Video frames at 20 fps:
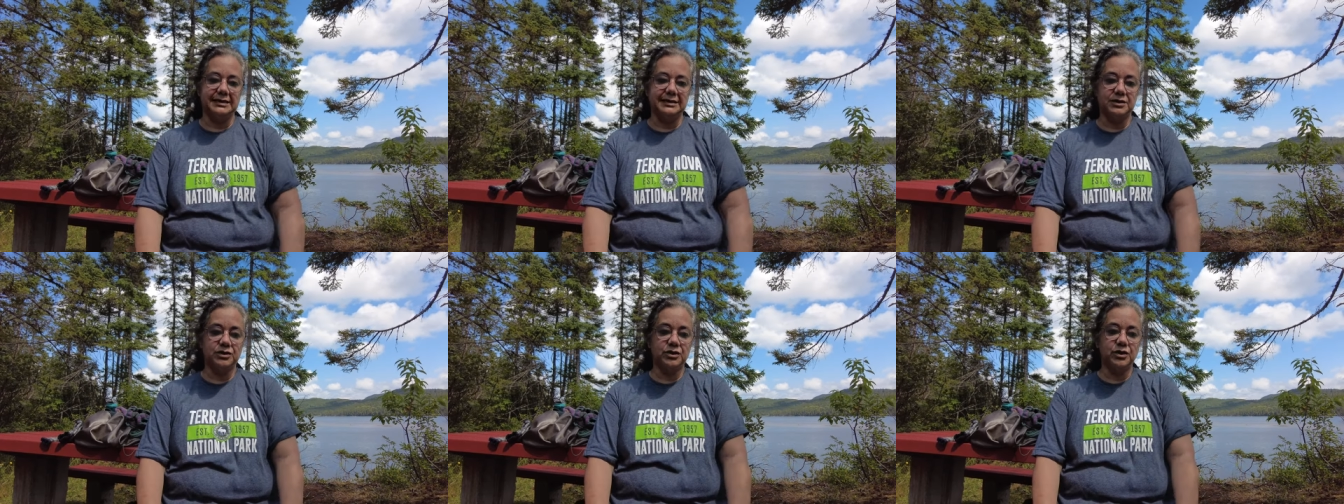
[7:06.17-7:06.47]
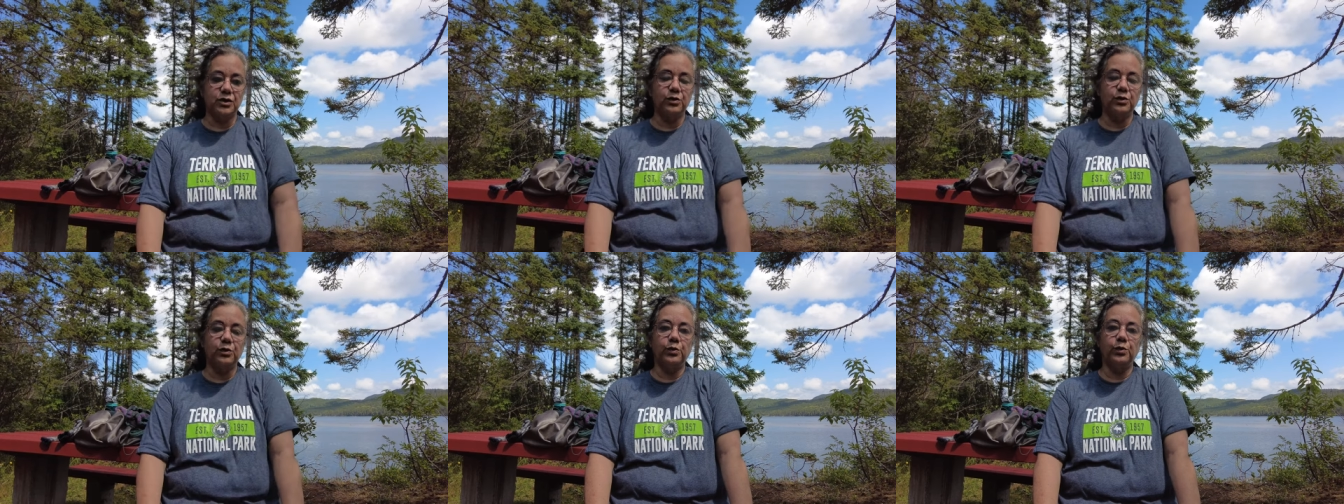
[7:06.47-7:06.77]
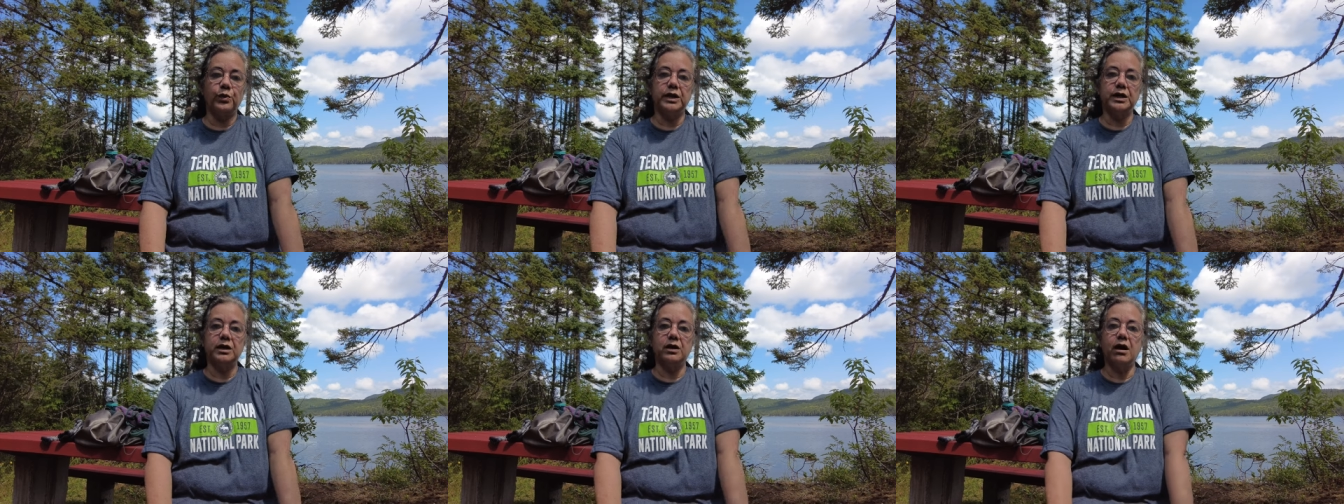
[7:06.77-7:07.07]
So
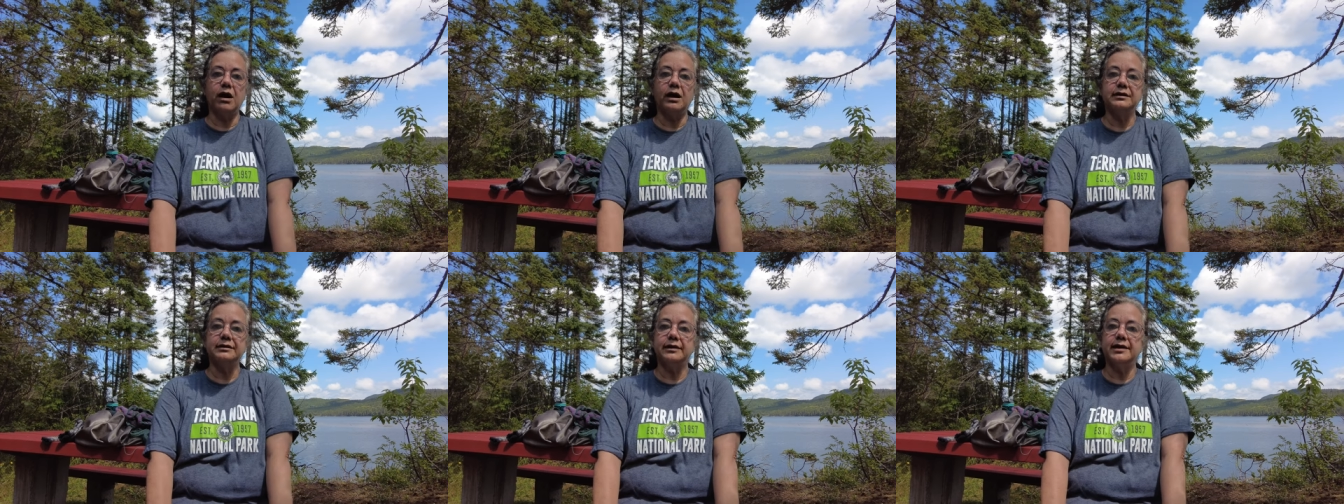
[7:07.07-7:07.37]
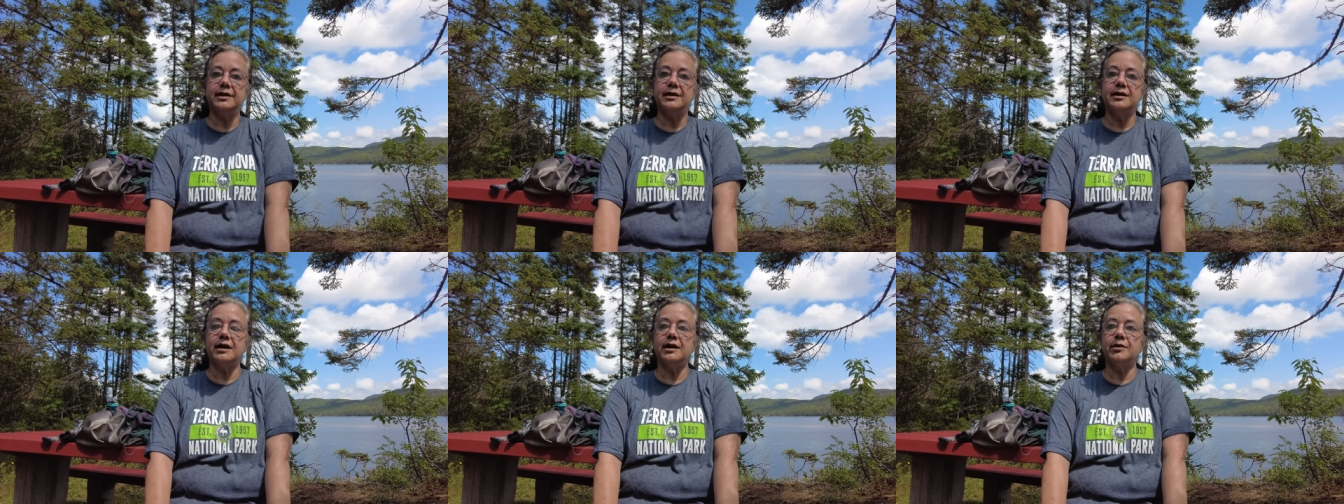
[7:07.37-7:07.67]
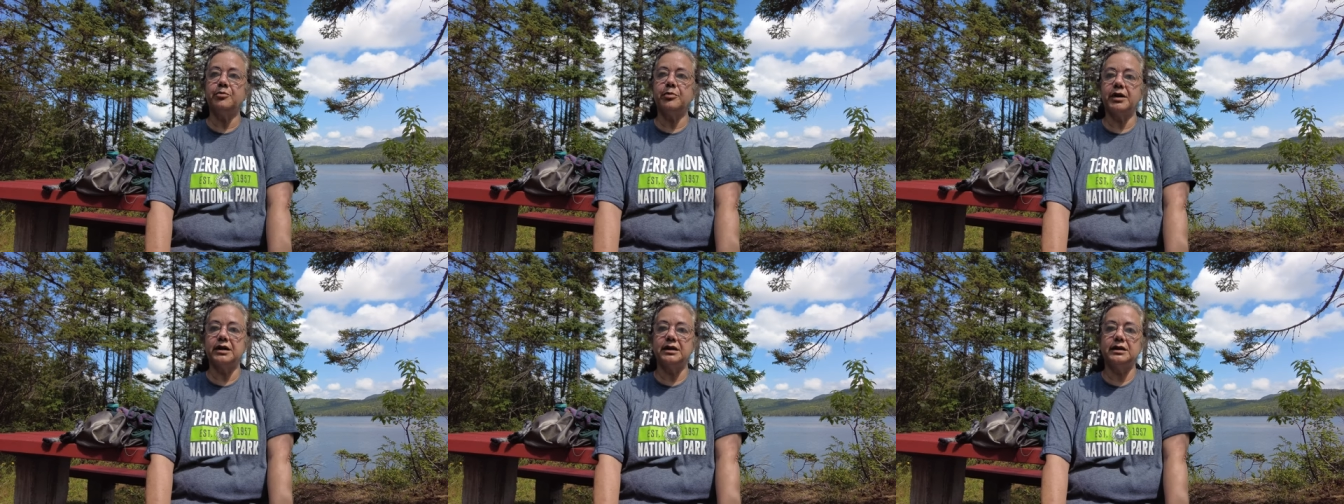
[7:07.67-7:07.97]
we got there a
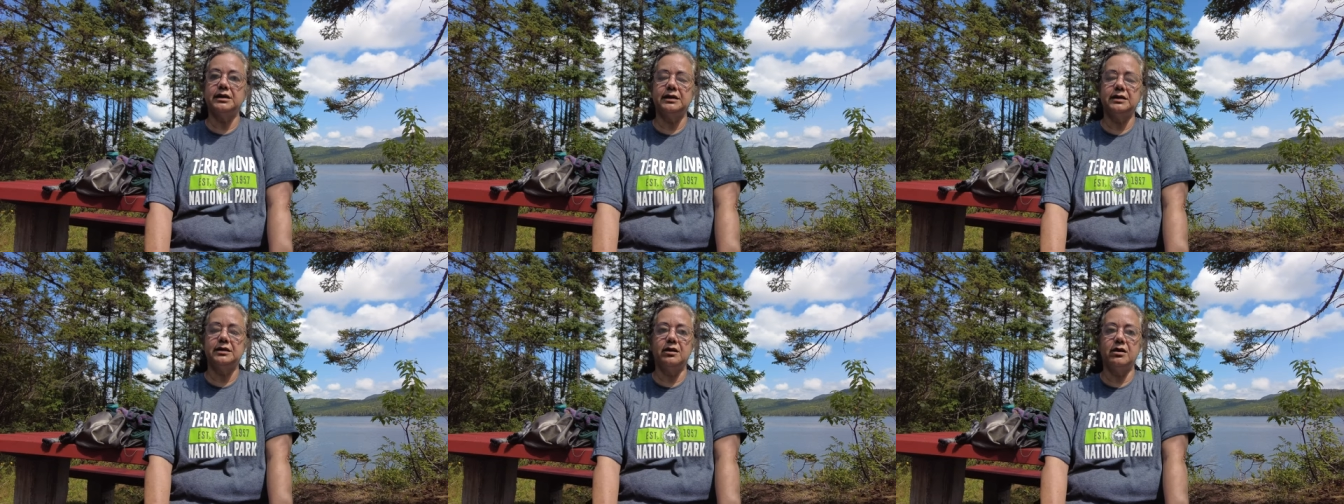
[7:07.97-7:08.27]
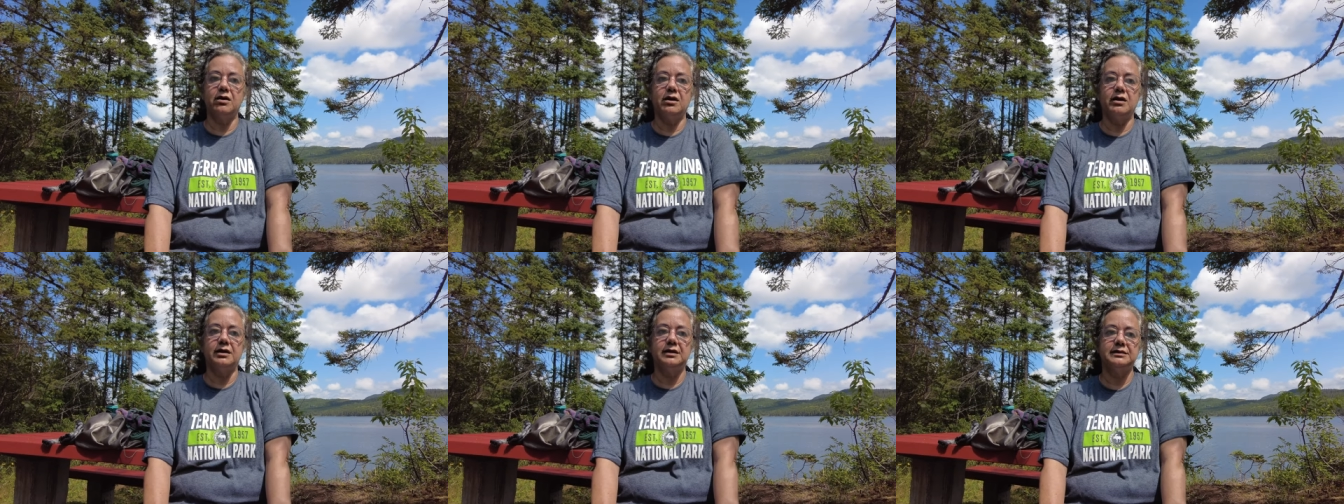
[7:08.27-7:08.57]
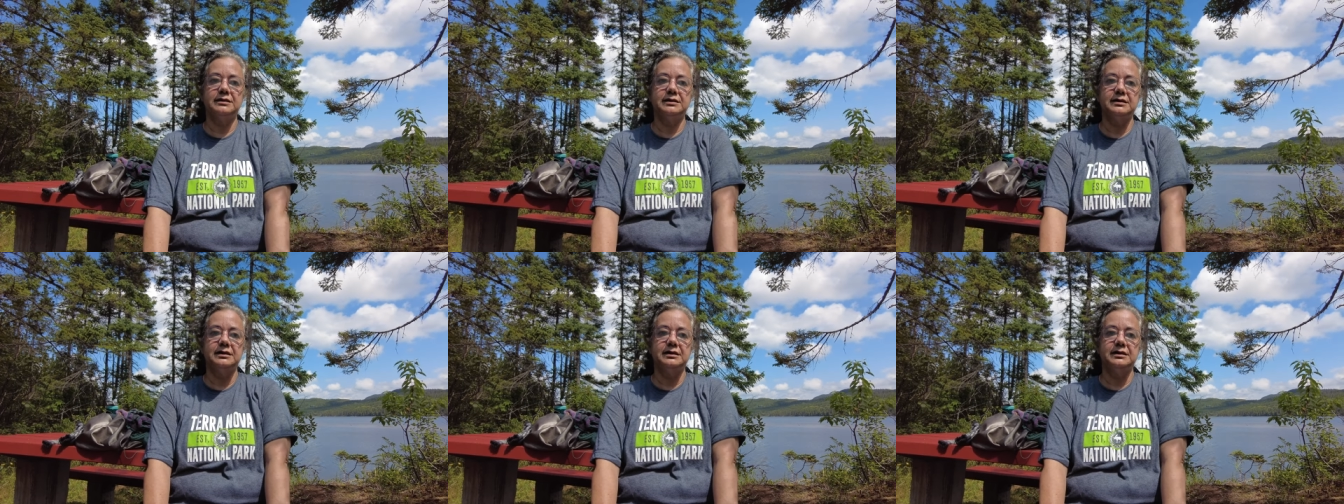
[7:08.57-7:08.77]
parking lot